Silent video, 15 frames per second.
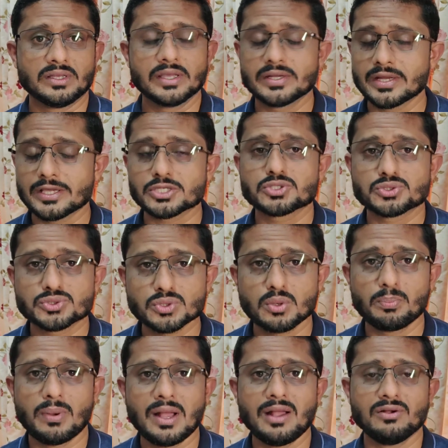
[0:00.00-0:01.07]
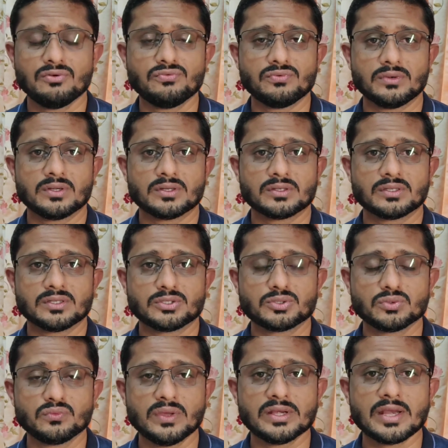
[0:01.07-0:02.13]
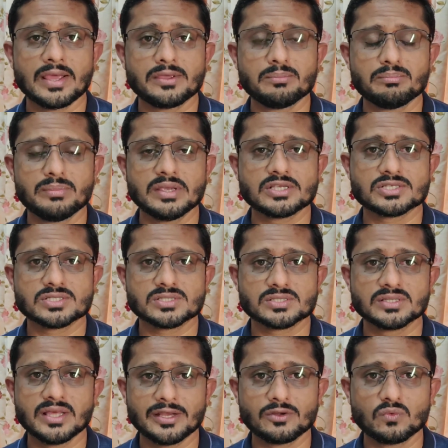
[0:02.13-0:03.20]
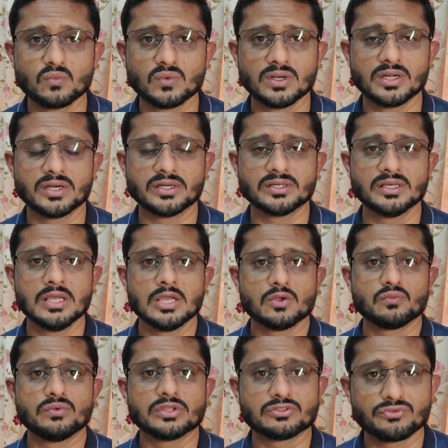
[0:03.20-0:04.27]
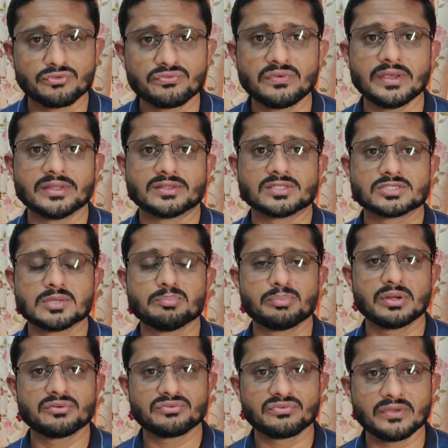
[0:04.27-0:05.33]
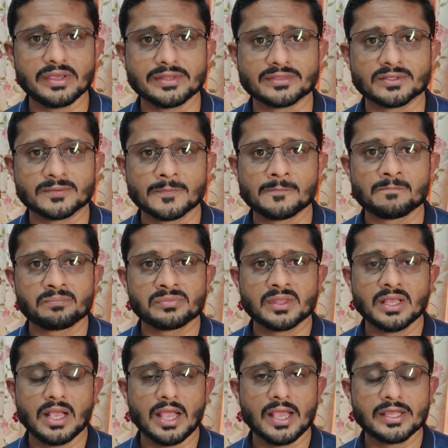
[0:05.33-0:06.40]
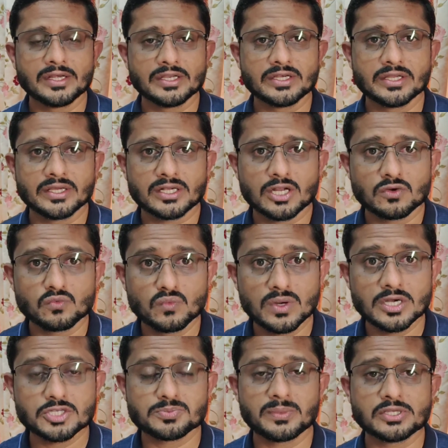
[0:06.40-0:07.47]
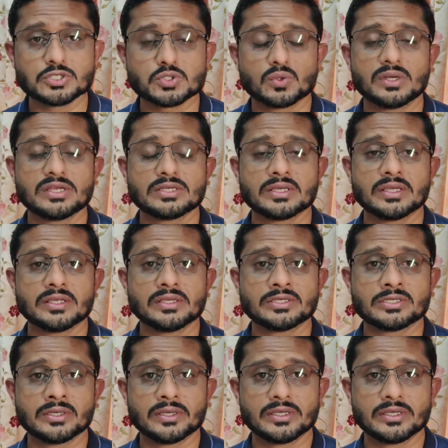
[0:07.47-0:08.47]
It is so powerful to when I mix that word with faith, simple faith. And it converts my soul. It